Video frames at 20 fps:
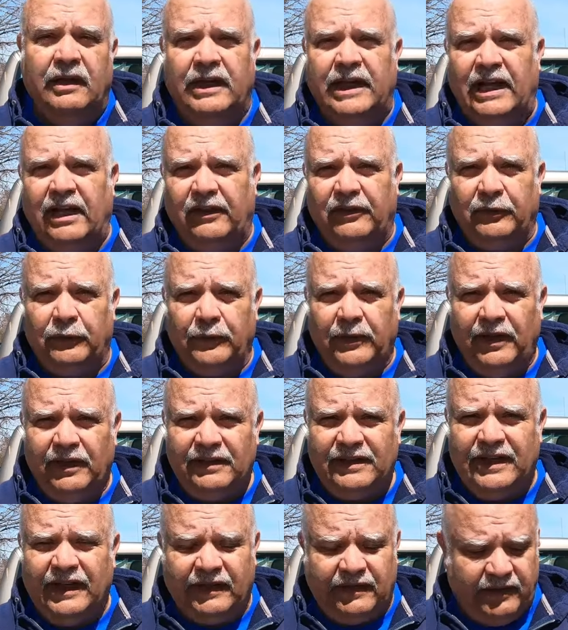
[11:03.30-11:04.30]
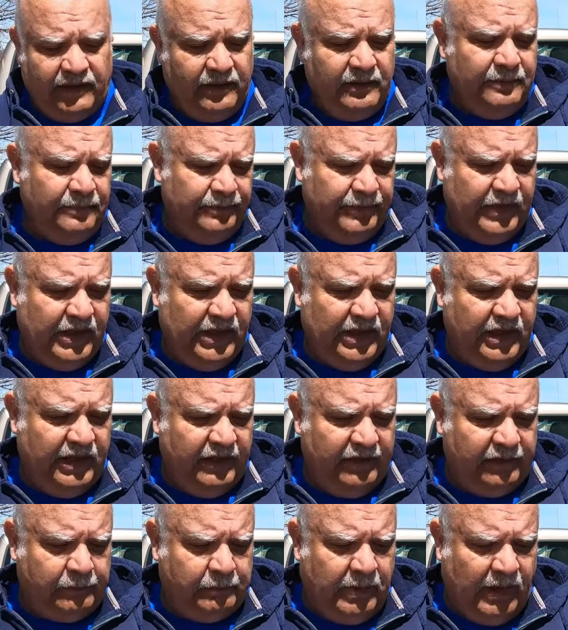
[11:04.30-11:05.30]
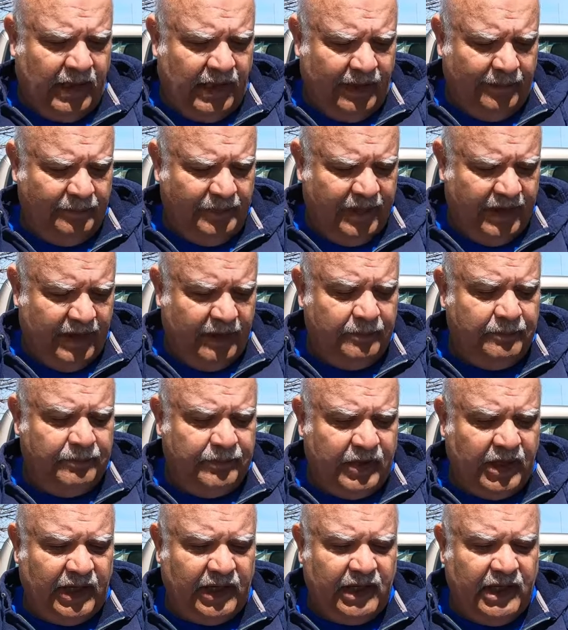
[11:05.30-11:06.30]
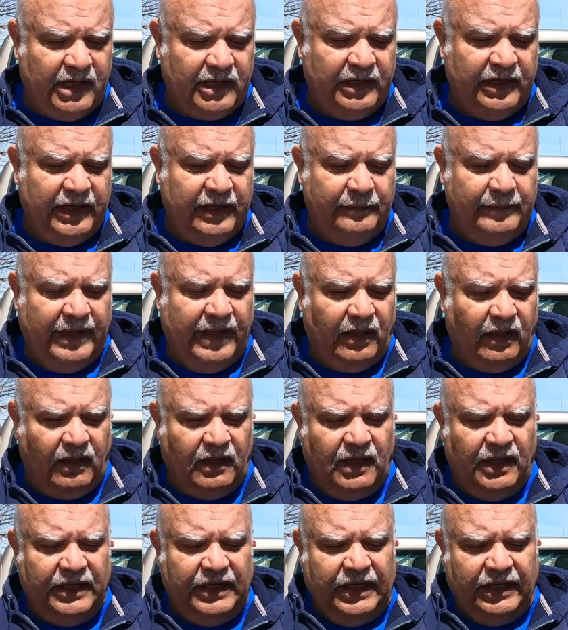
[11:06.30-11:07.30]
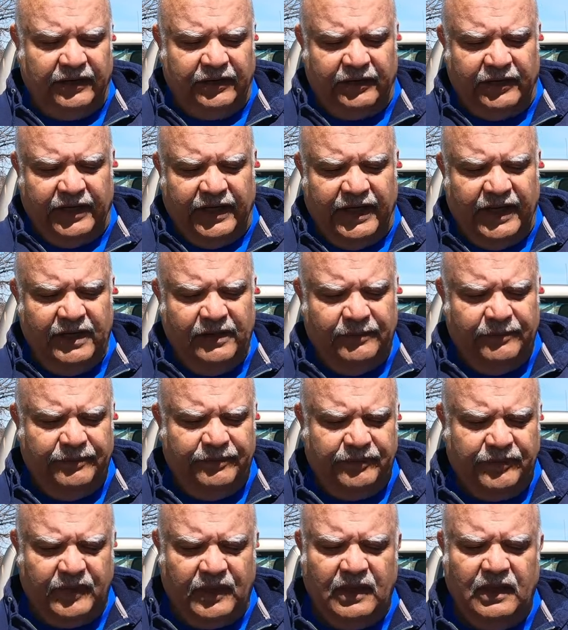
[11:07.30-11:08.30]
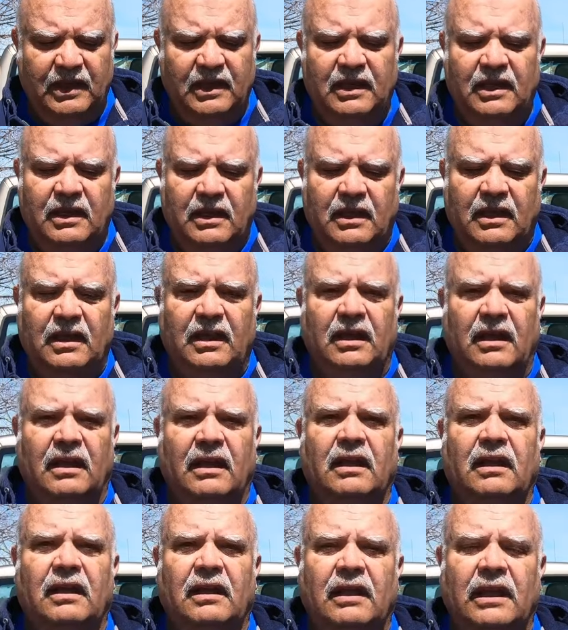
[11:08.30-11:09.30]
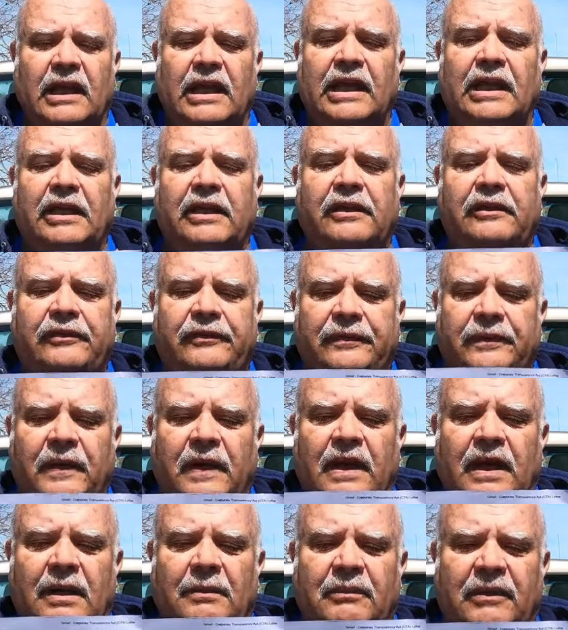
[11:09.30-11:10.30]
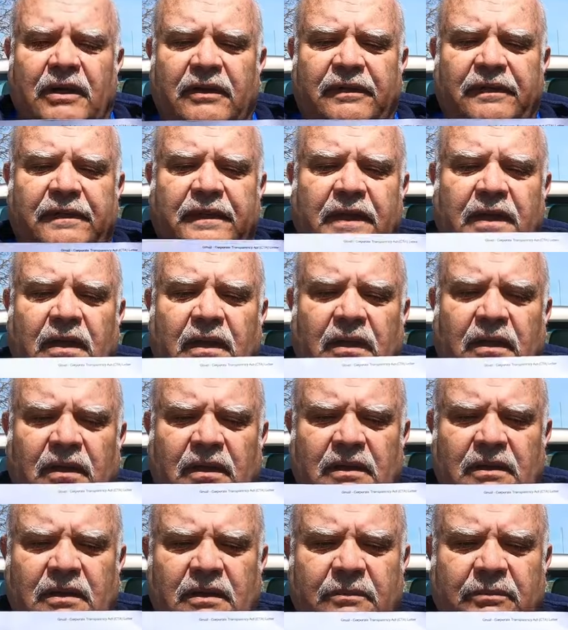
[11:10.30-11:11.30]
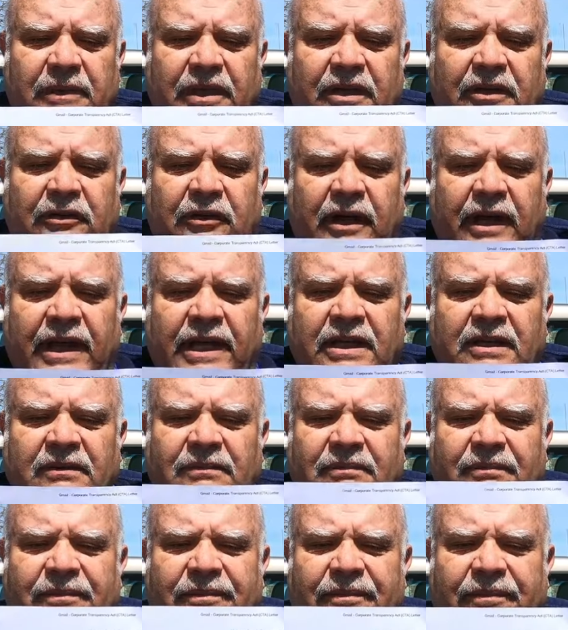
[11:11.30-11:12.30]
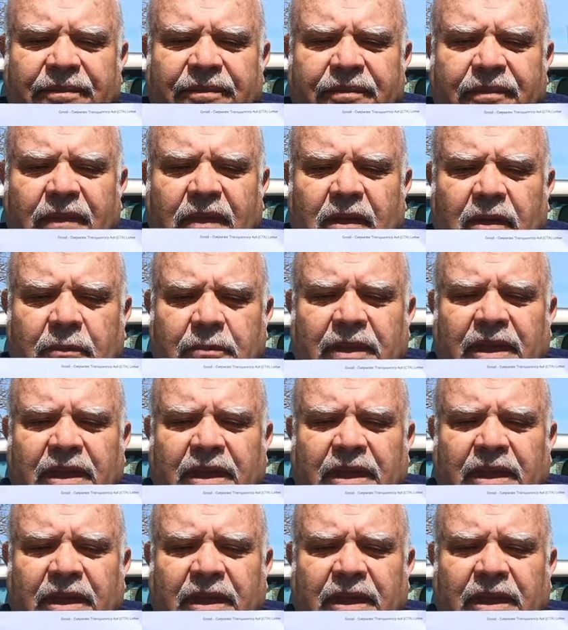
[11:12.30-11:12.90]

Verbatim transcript: Now, the real kicker that has popped up that I got an email on the other day is from Phil McGrane or